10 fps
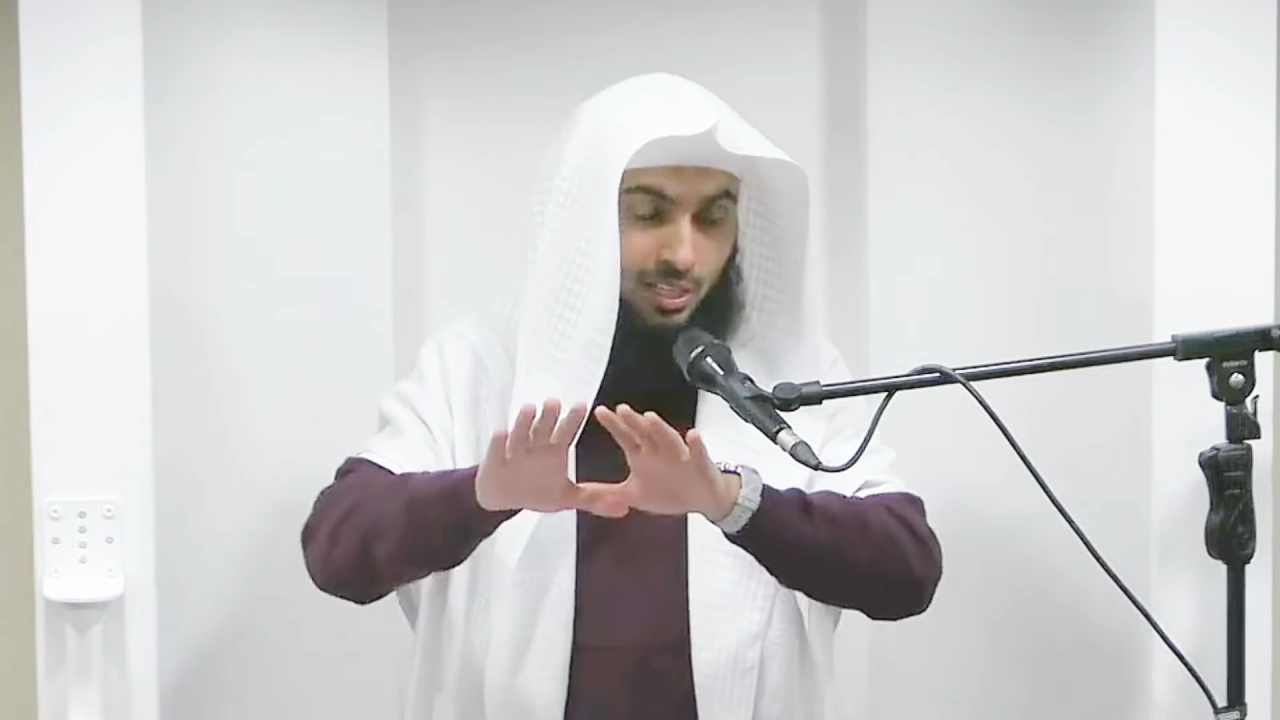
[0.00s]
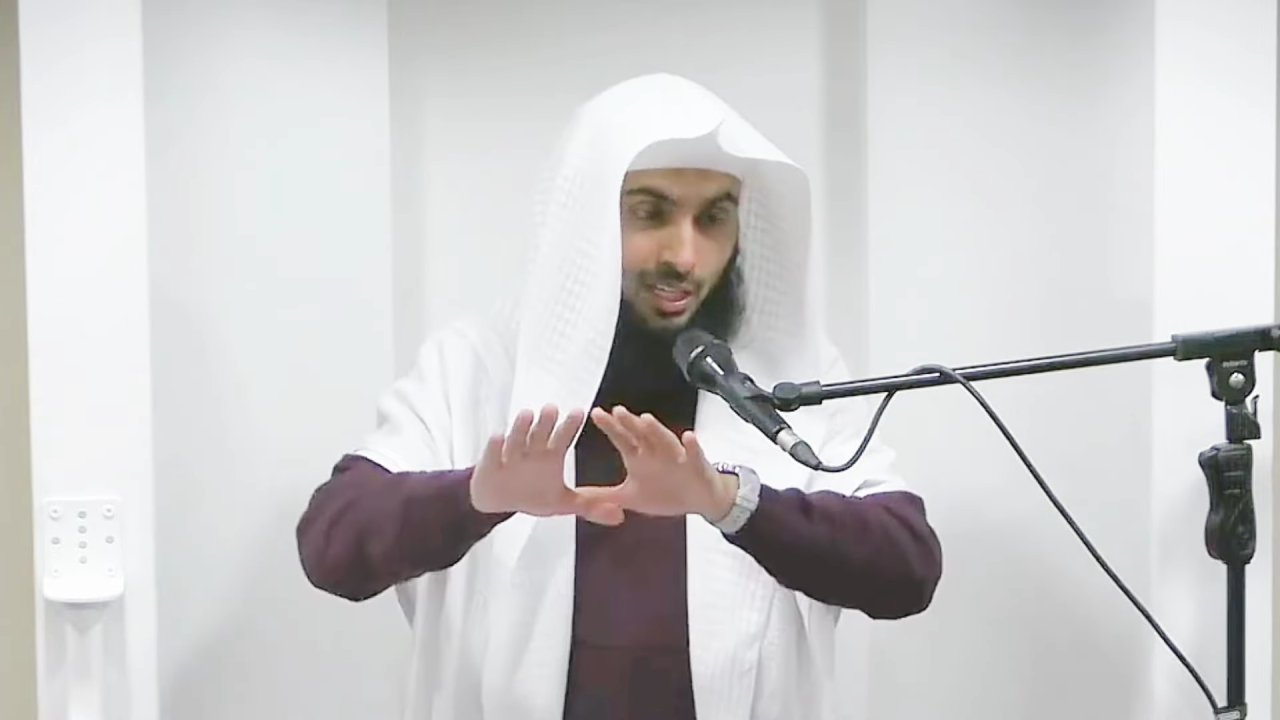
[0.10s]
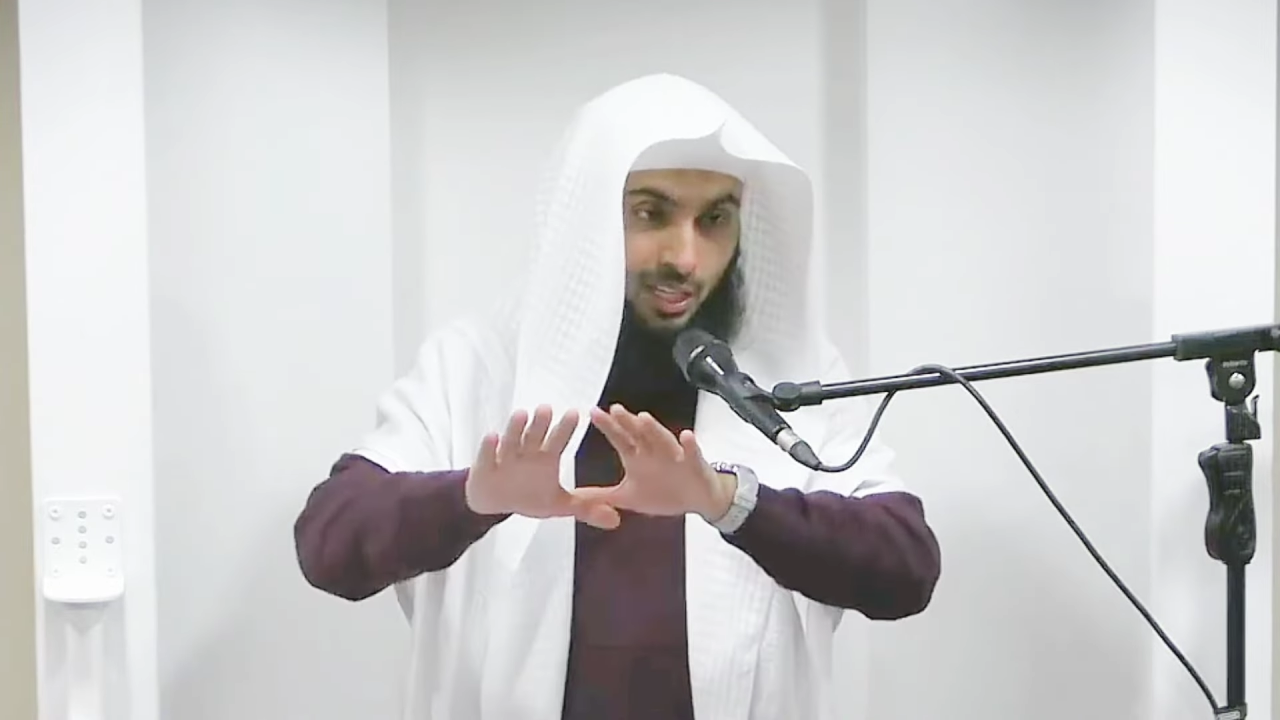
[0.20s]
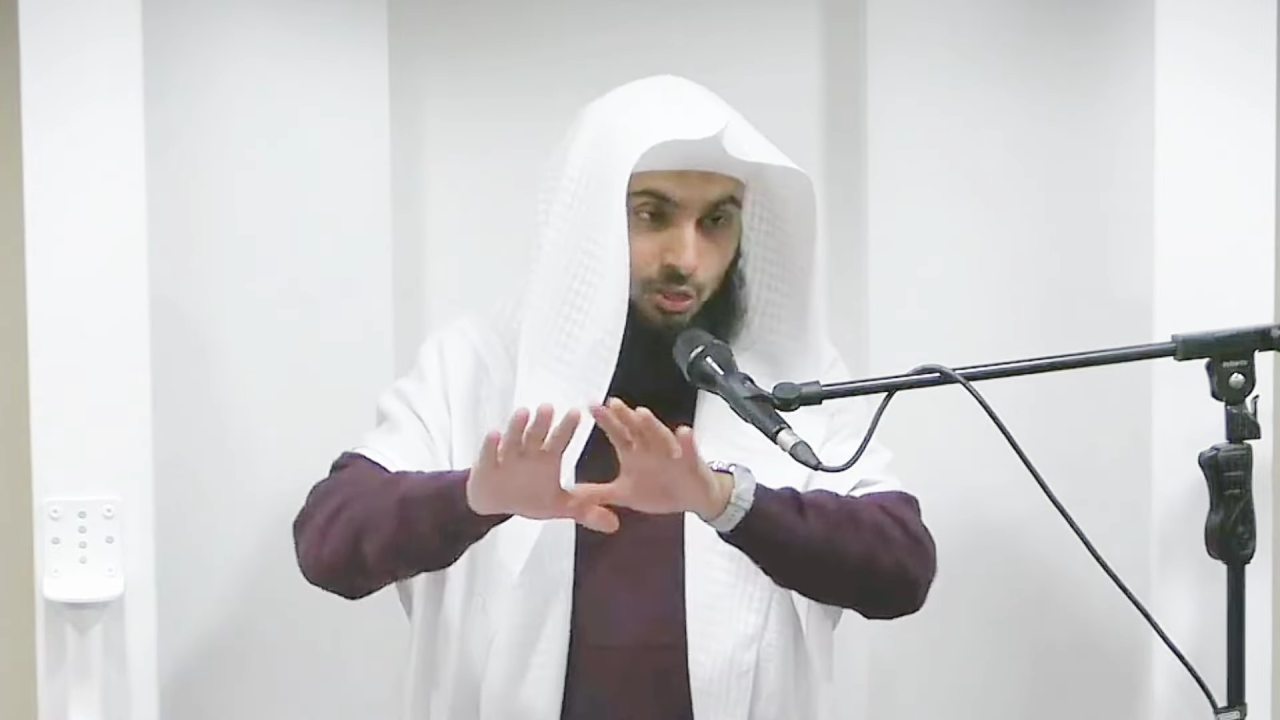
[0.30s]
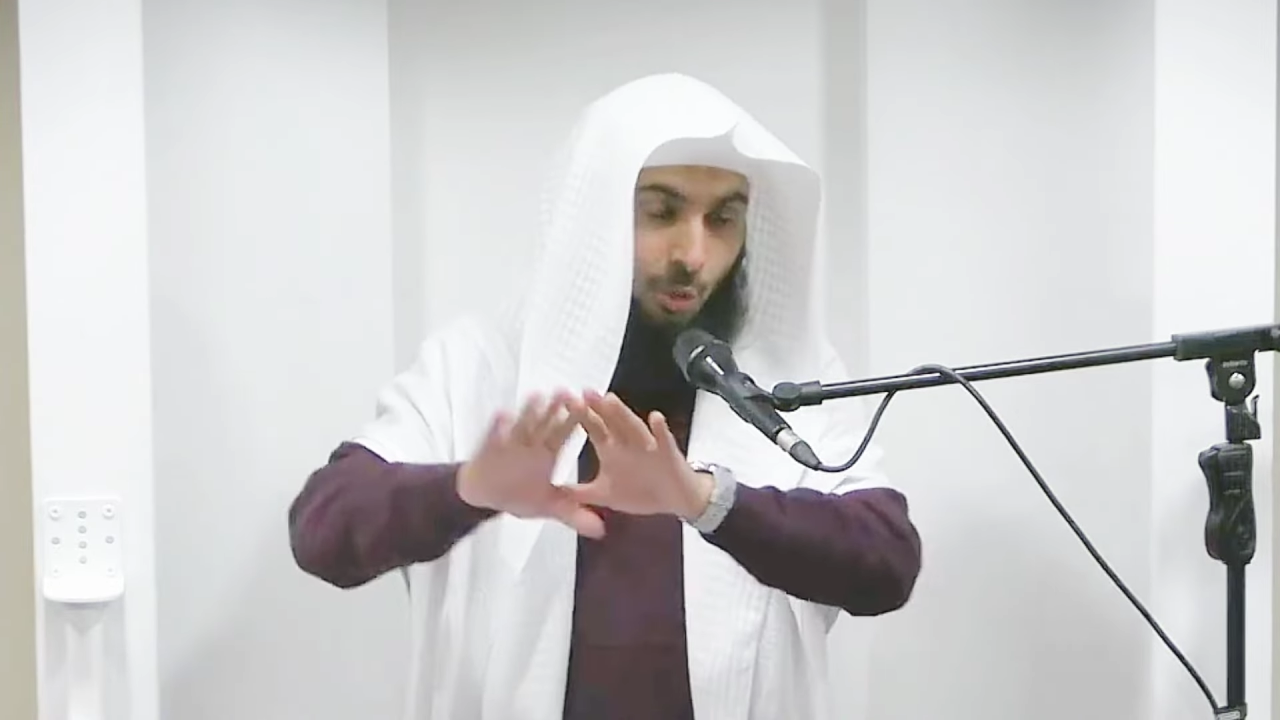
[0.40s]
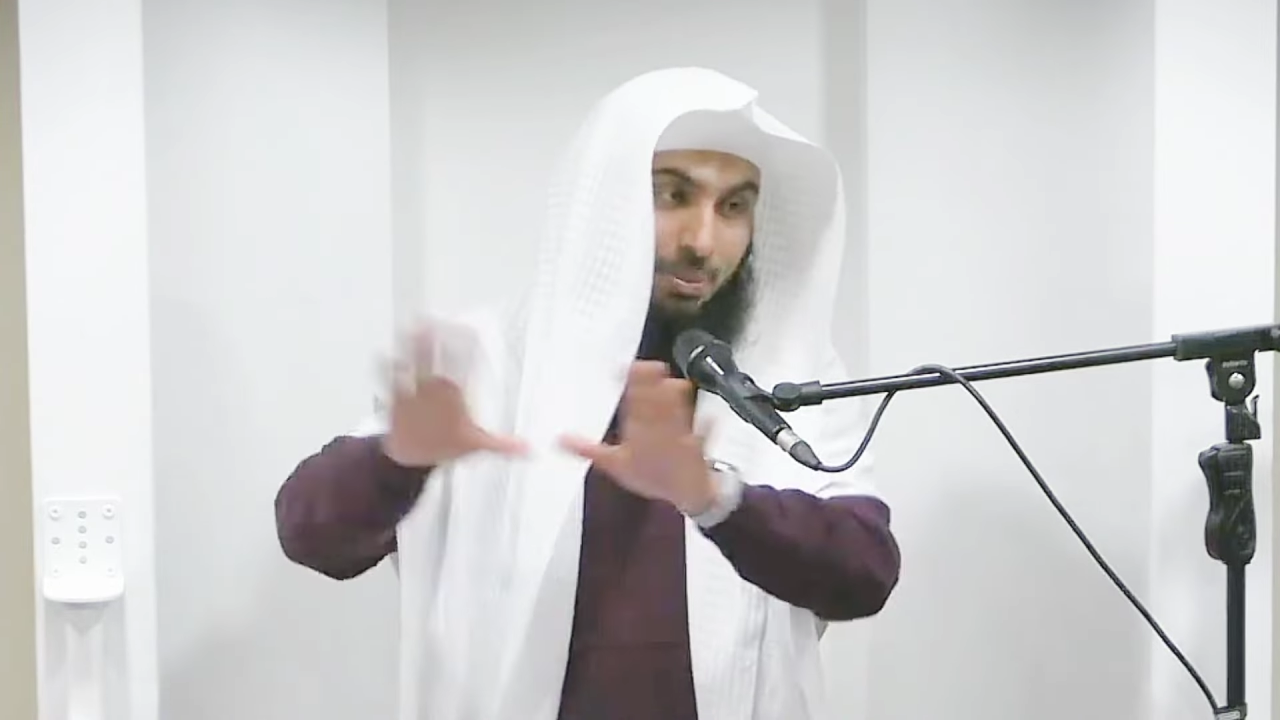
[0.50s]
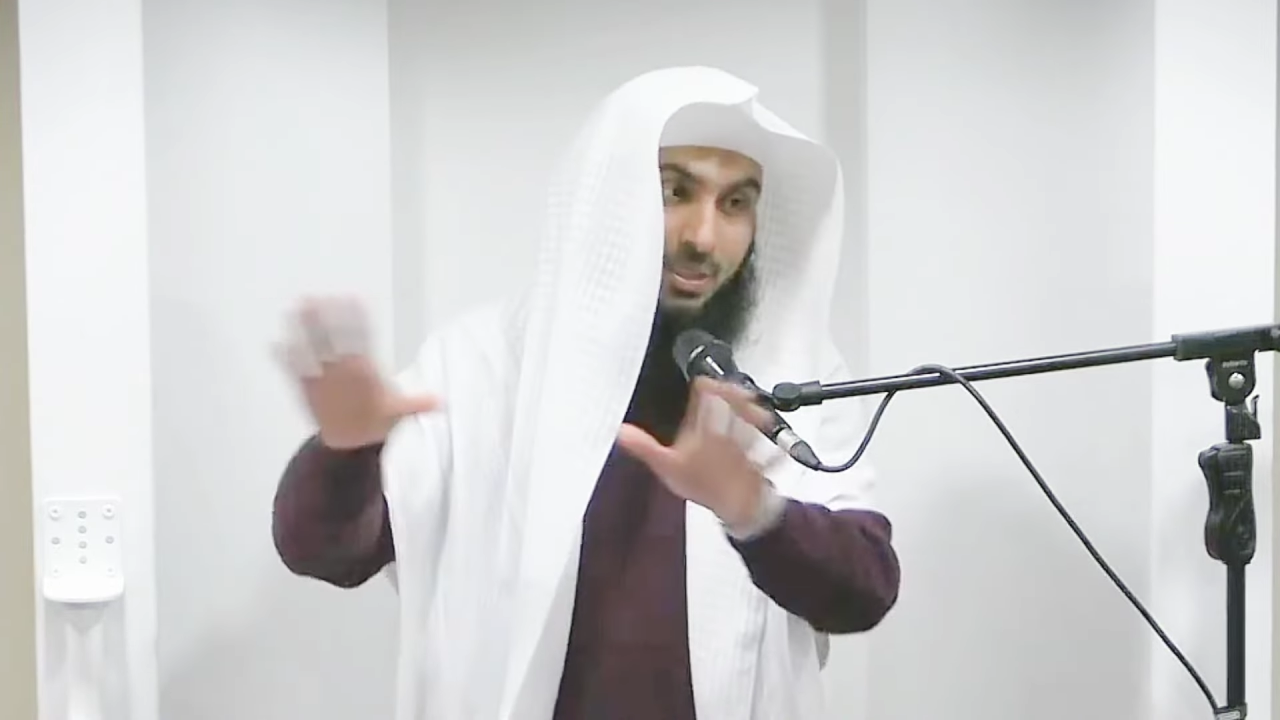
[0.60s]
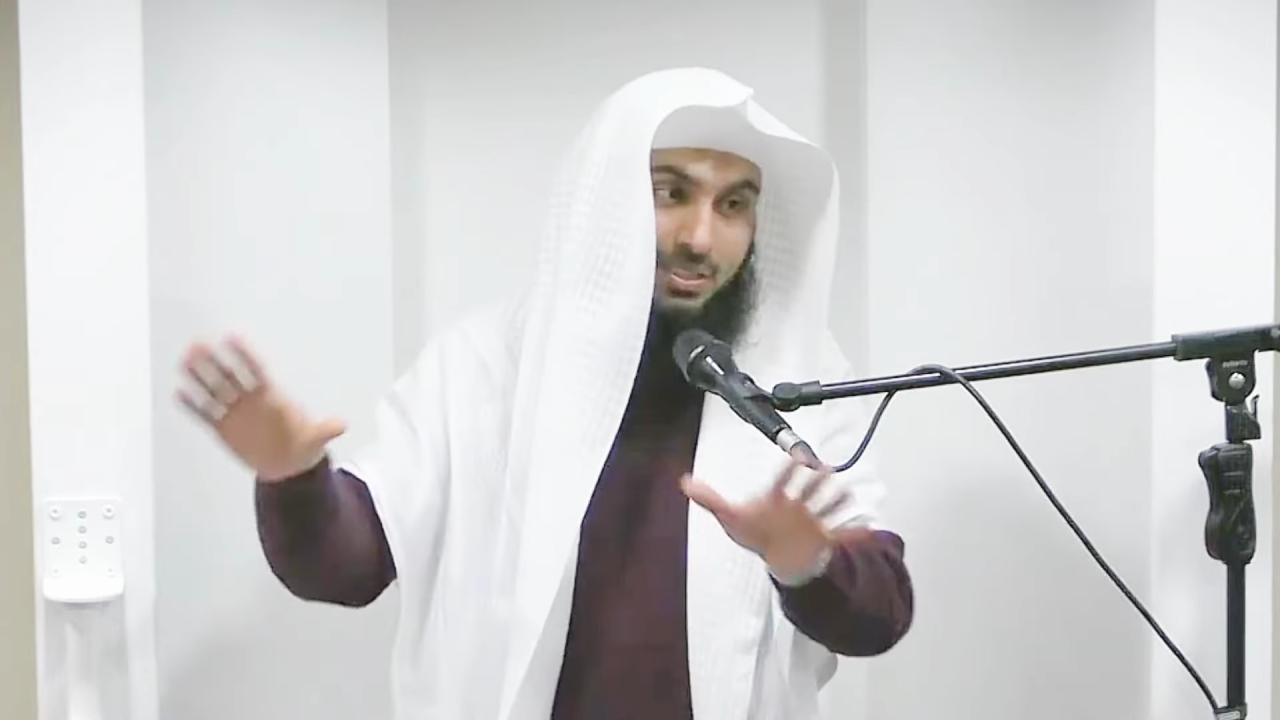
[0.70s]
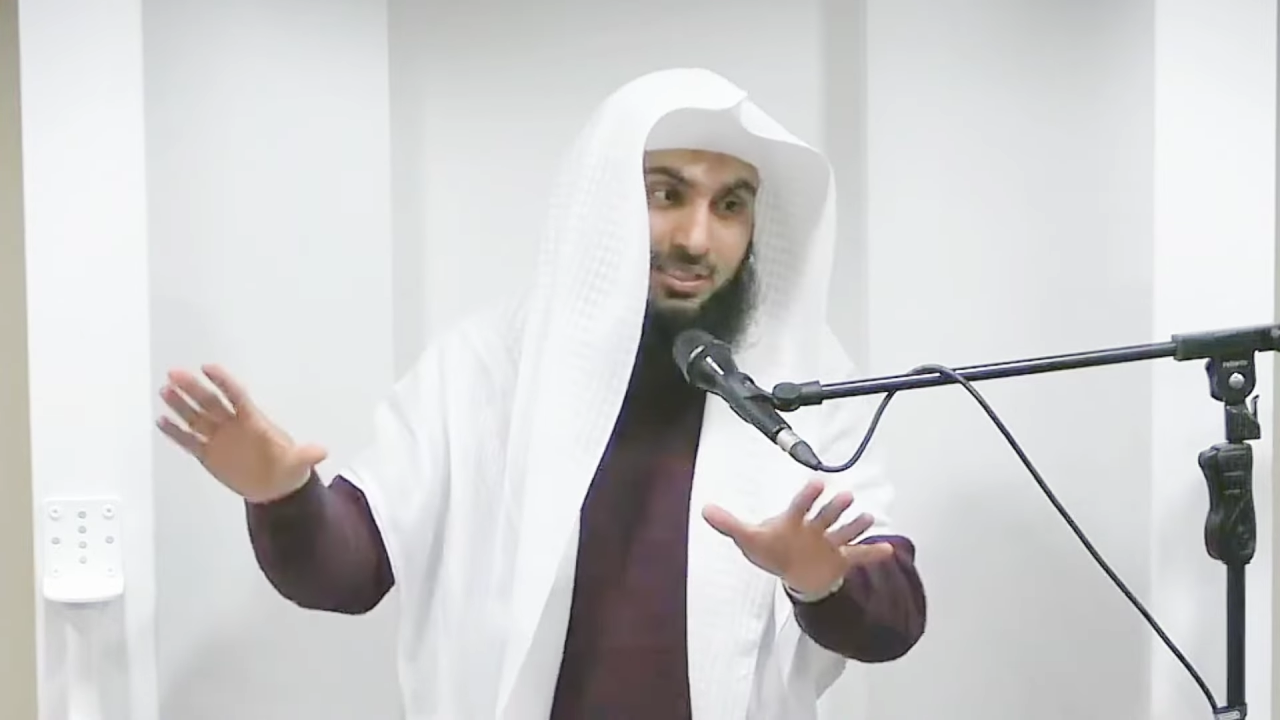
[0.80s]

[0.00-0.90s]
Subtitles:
topical